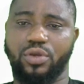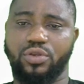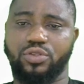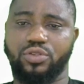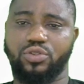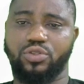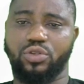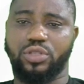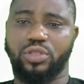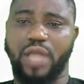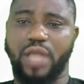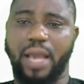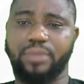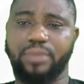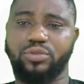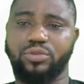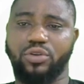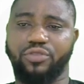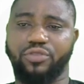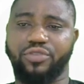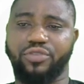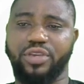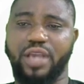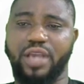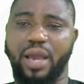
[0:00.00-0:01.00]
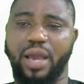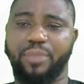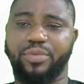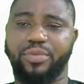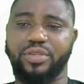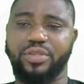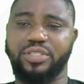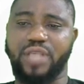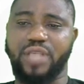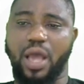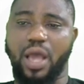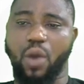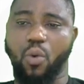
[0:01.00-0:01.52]
So types of
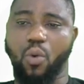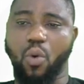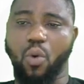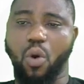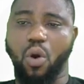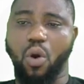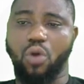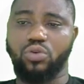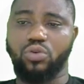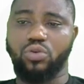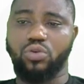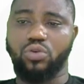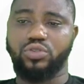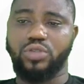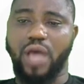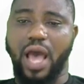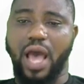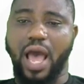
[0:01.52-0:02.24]
fingerprints are walls,